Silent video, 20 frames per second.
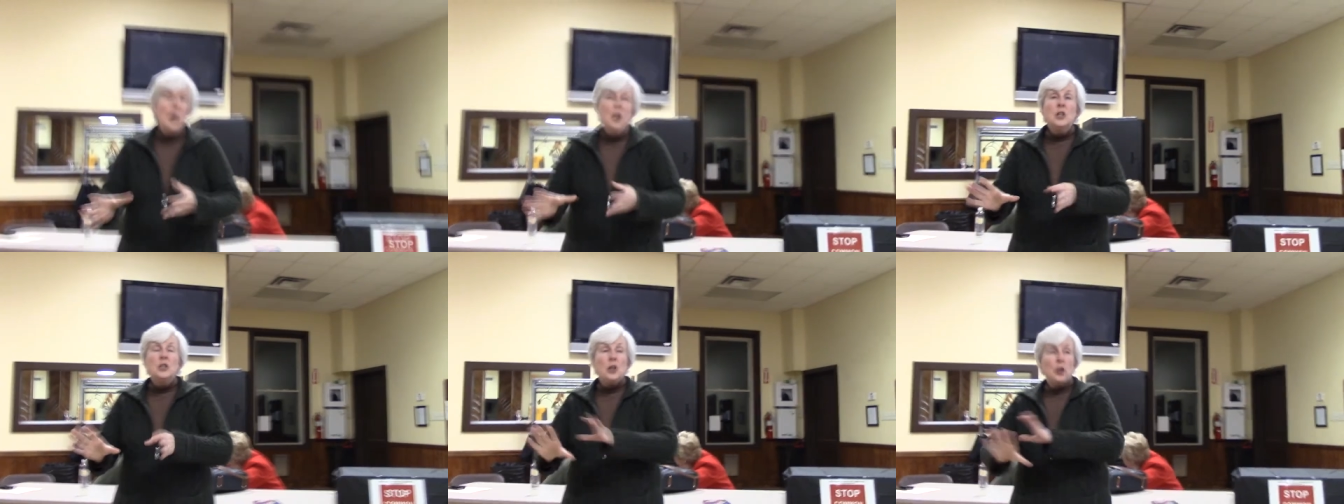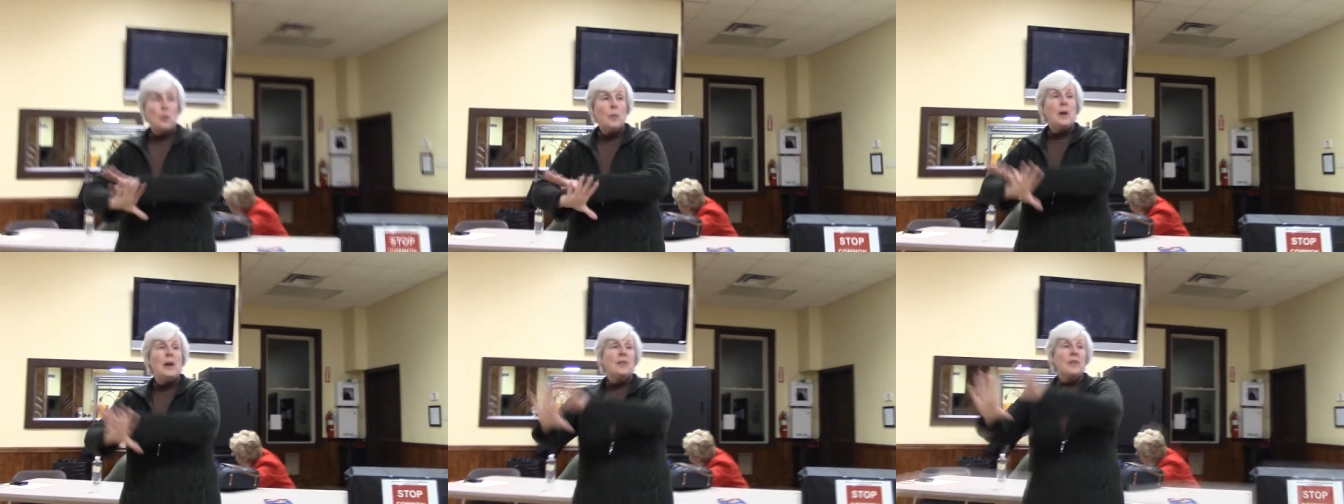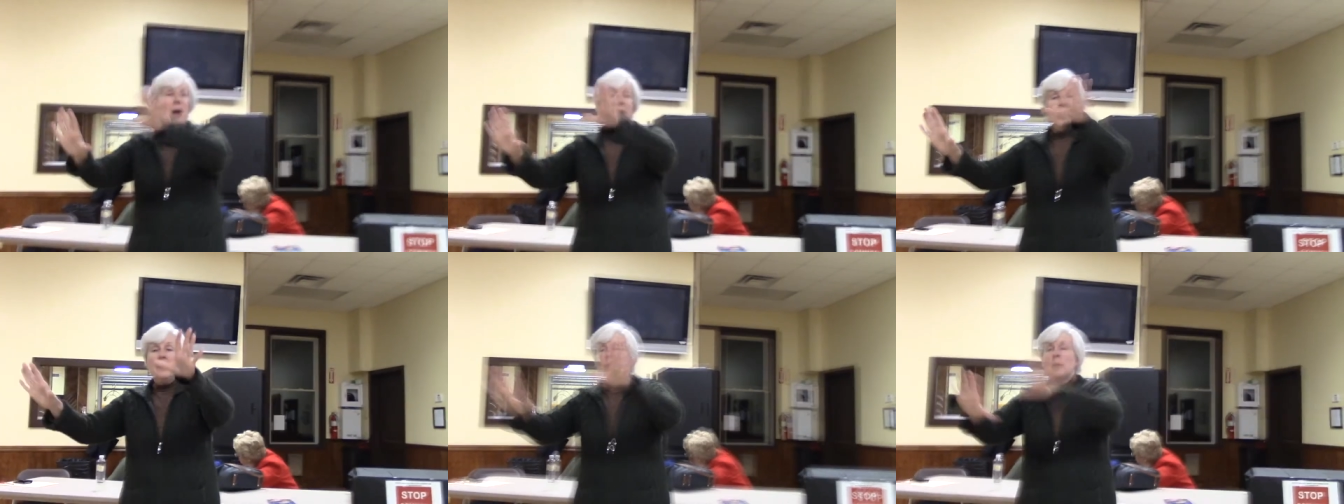so that we have
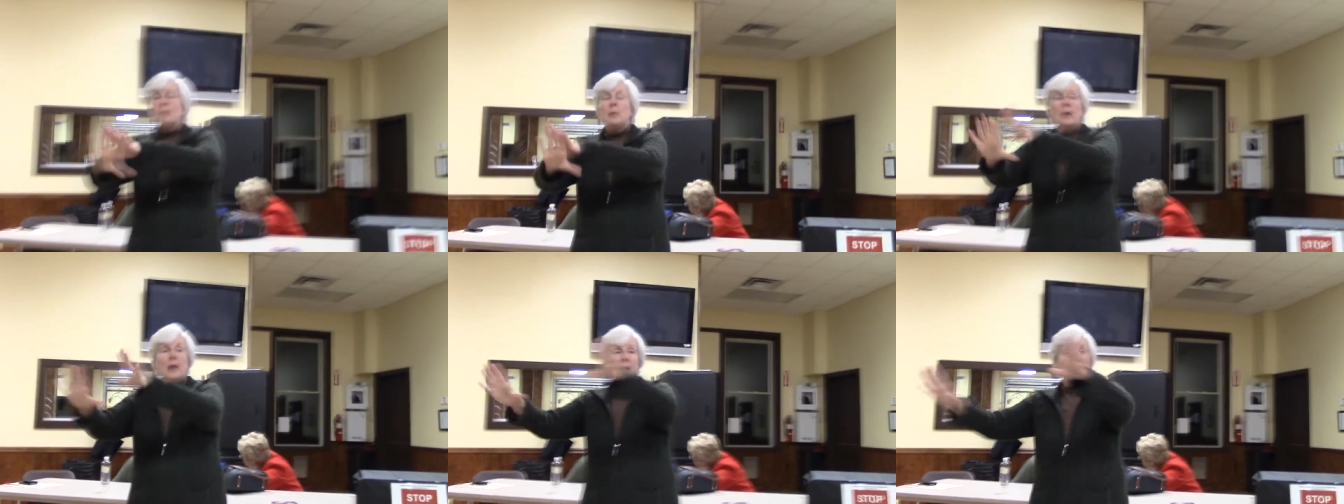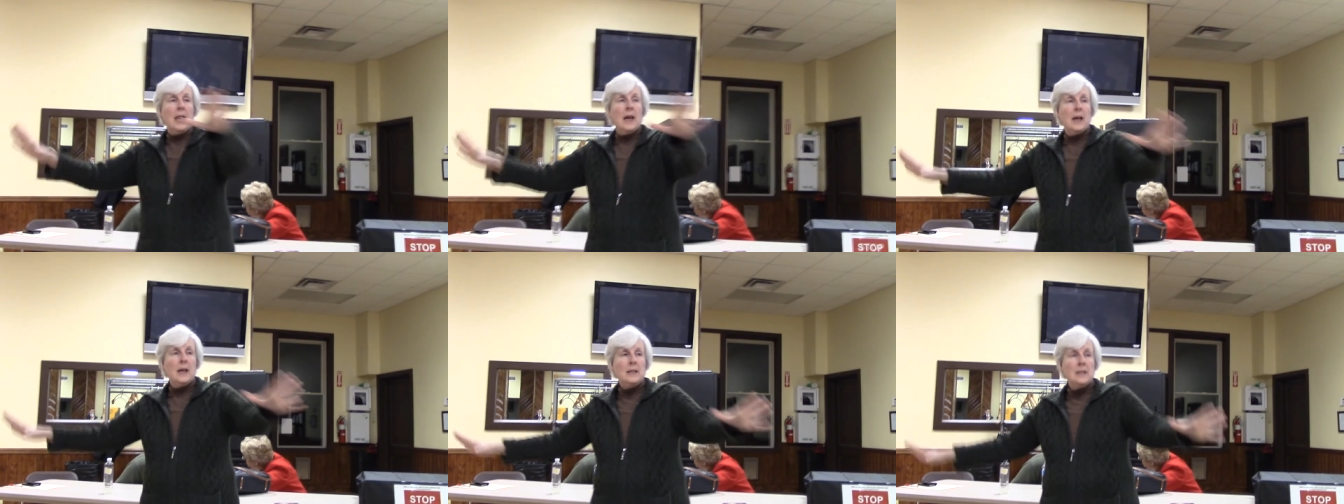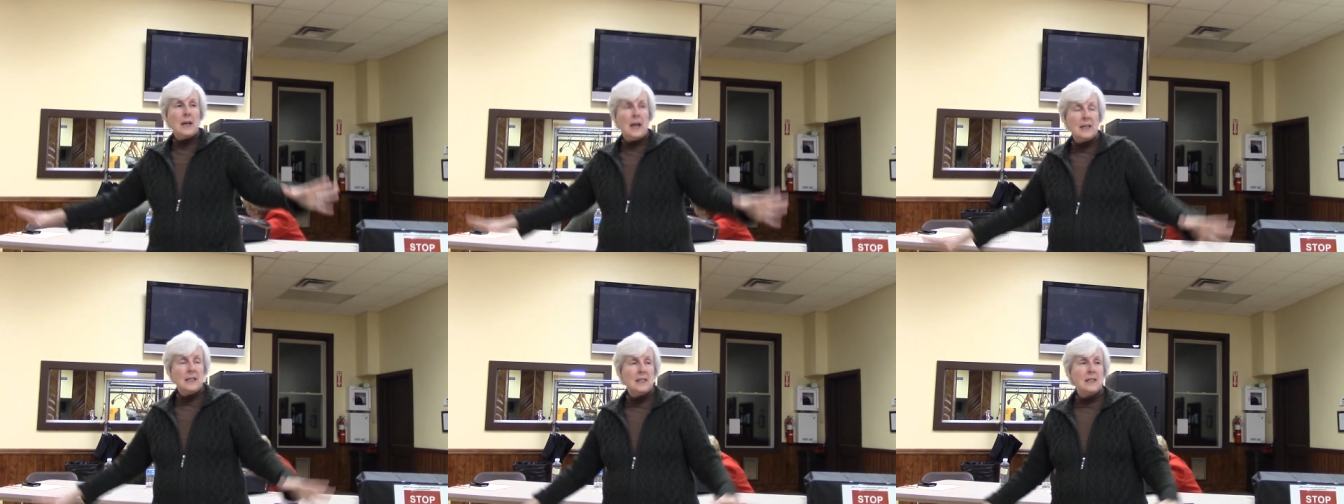kind of a
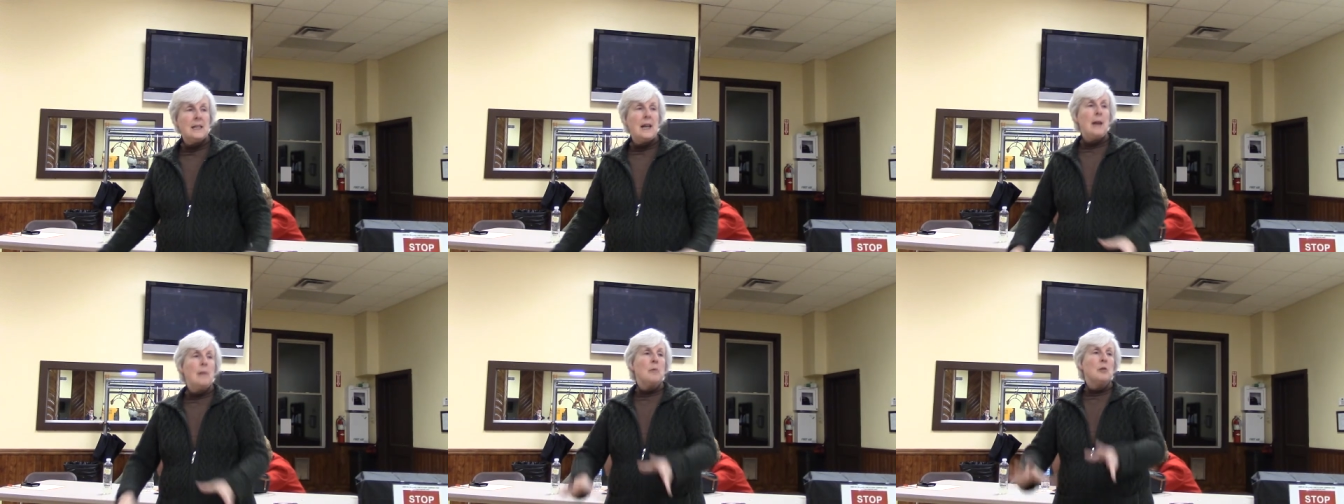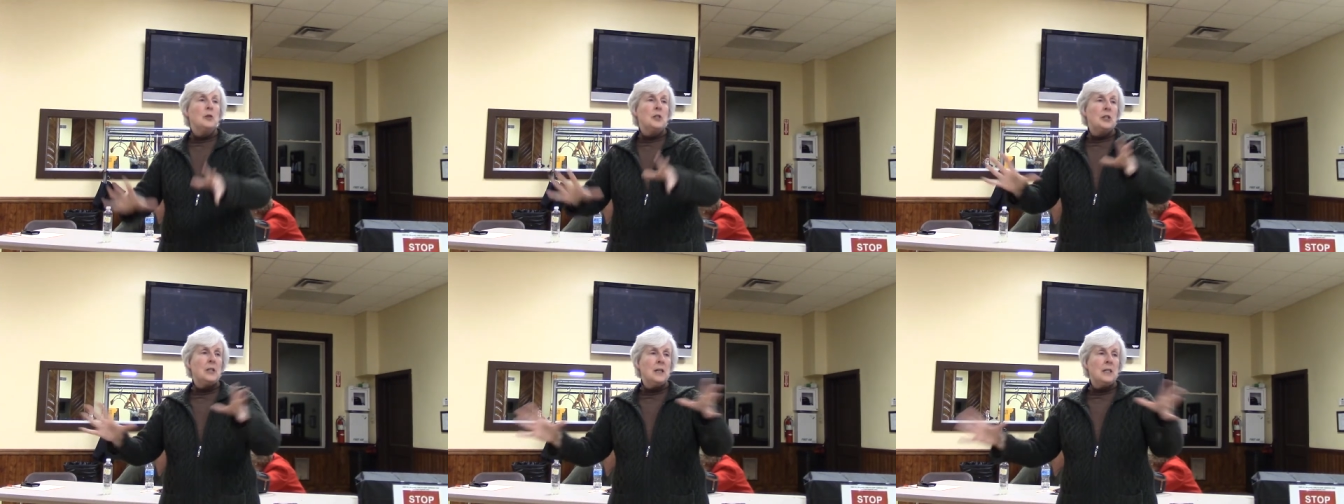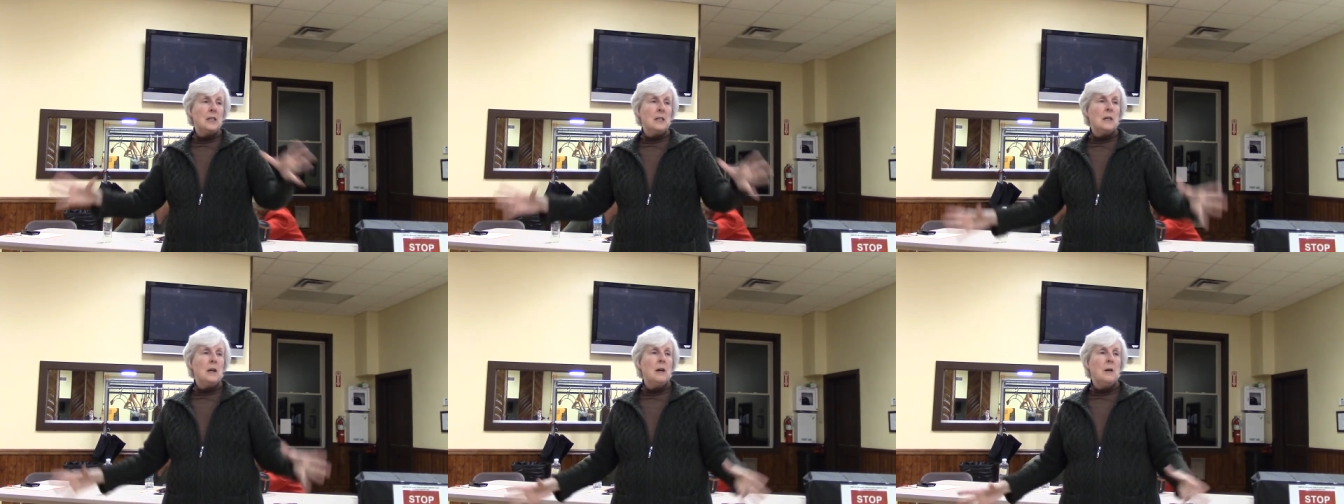planned and stable
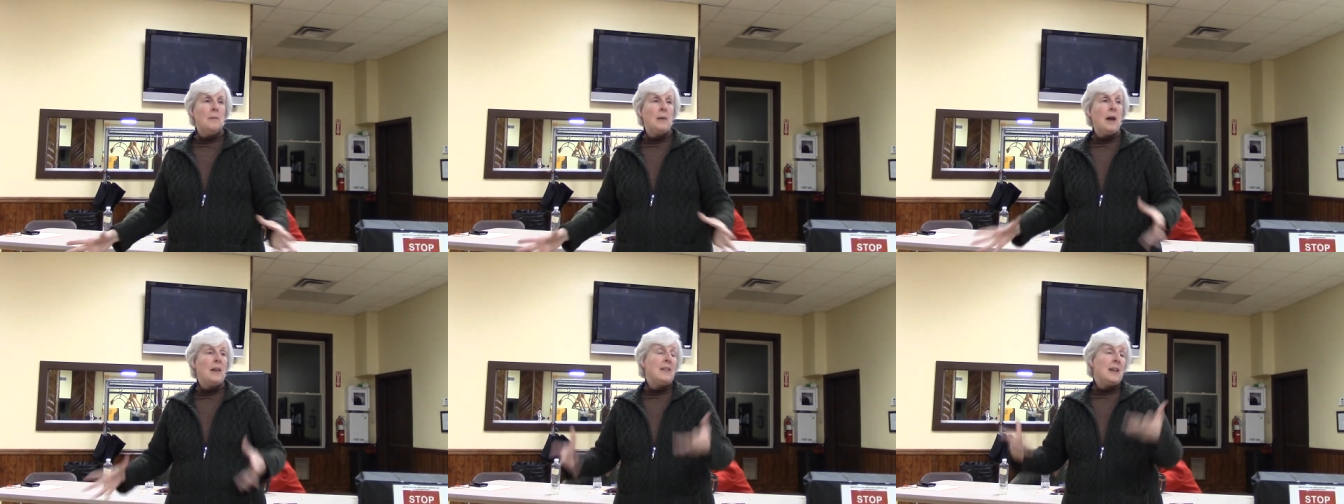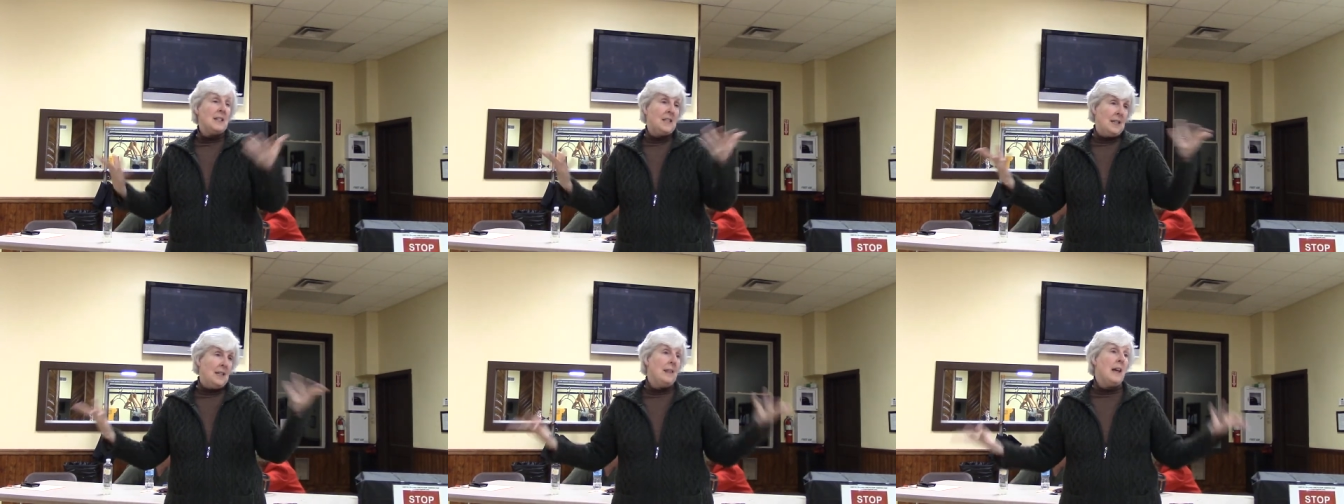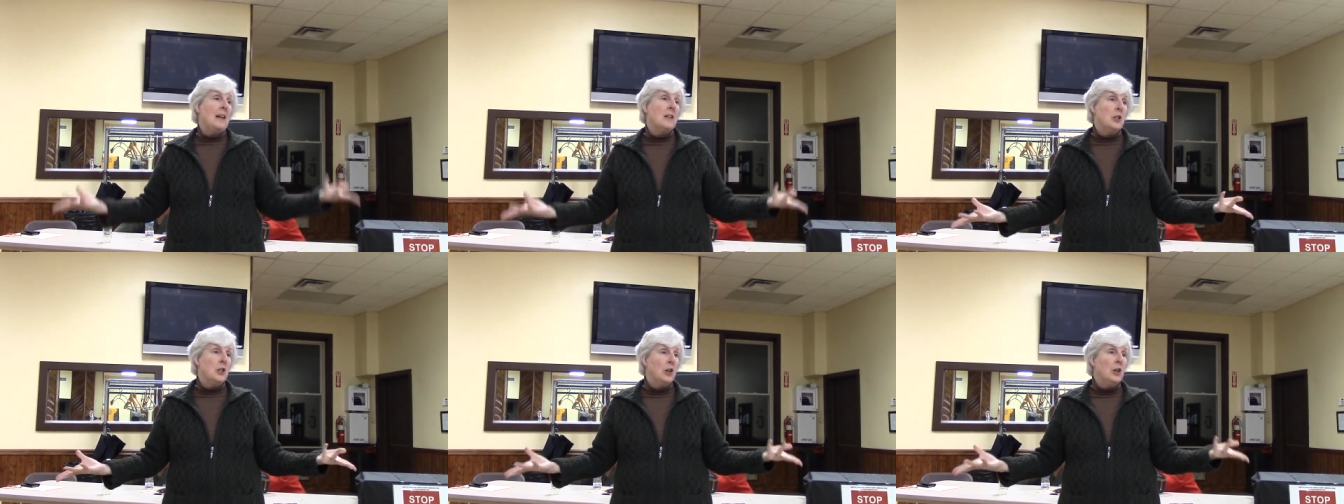system, and they see
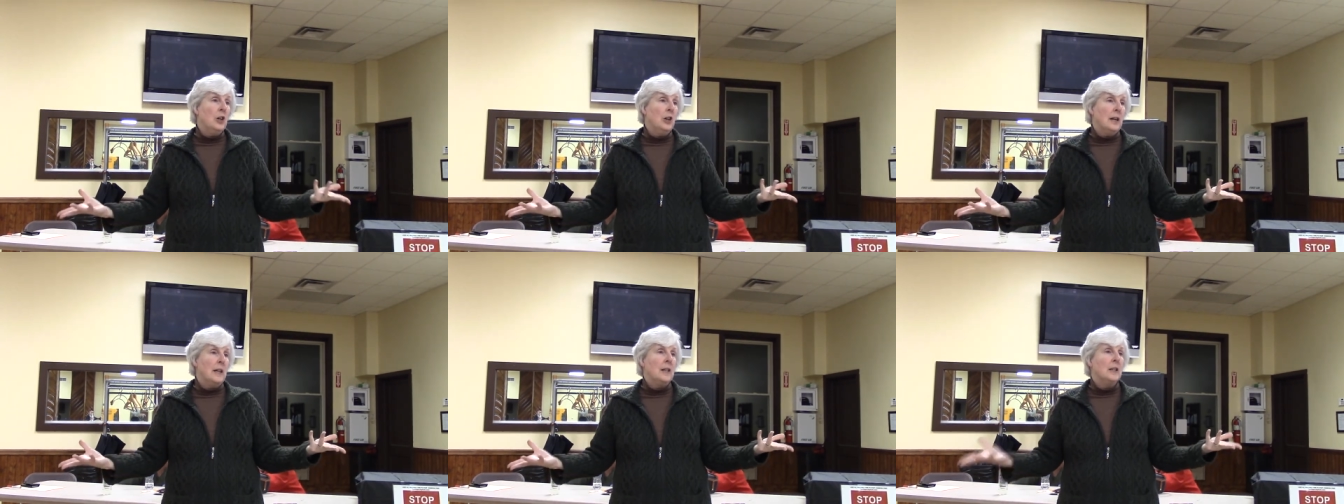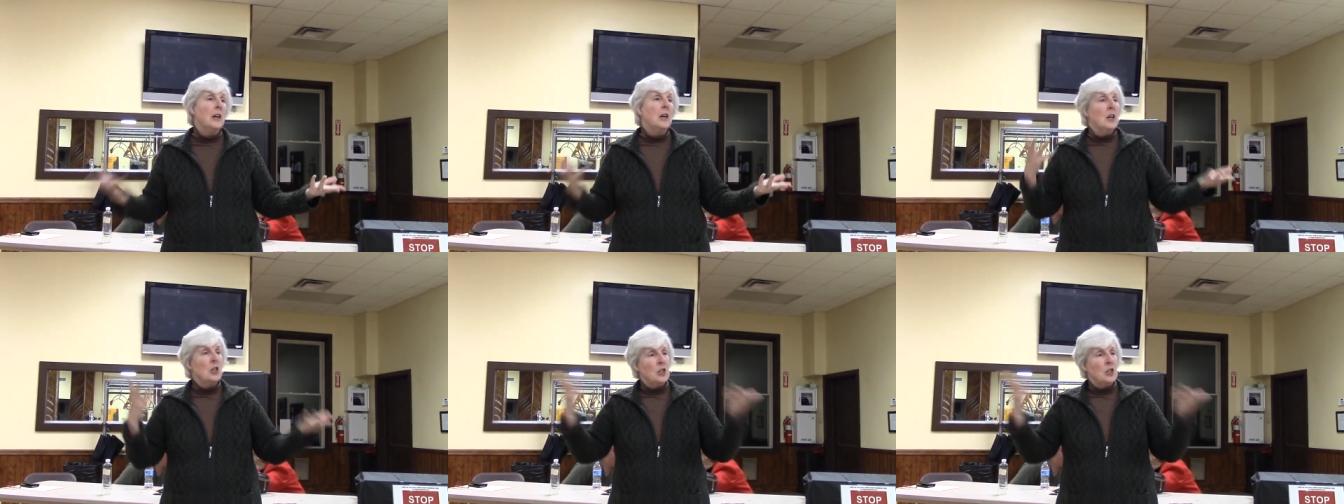that as a good.